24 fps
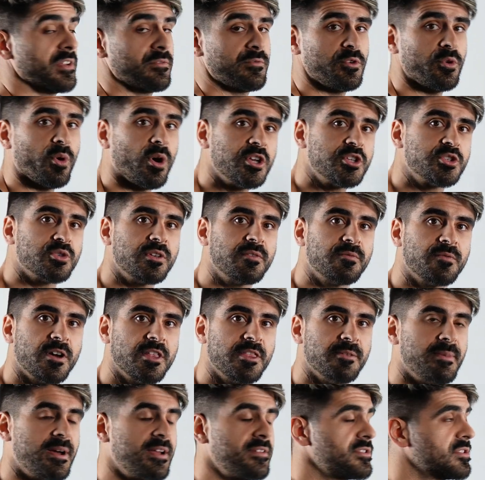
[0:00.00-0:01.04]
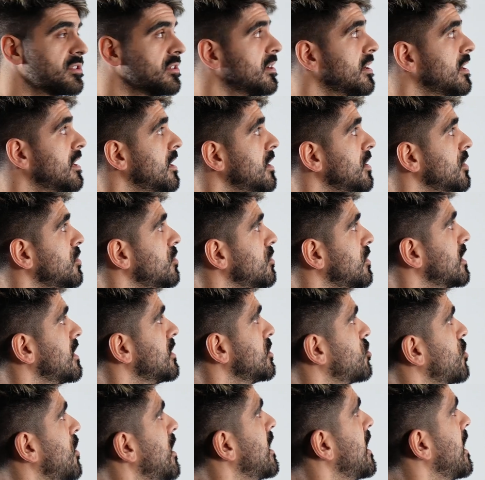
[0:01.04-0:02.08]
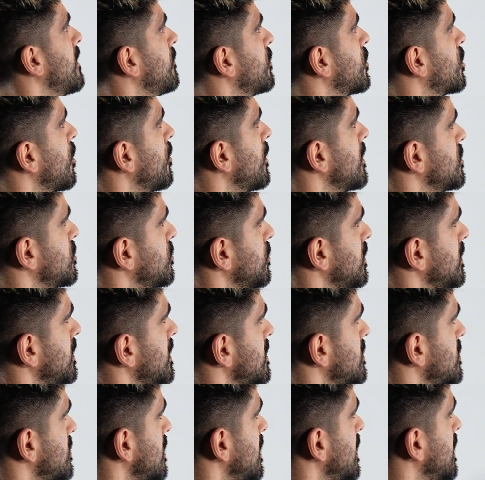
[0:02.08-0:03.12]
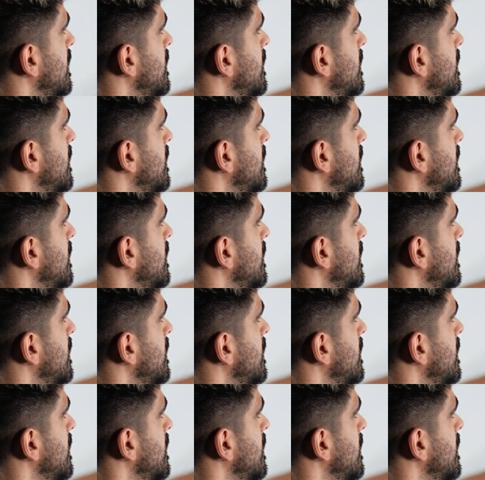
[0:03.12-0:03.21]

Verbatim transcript: if you are doing further maths, you can try and have a go at doing this,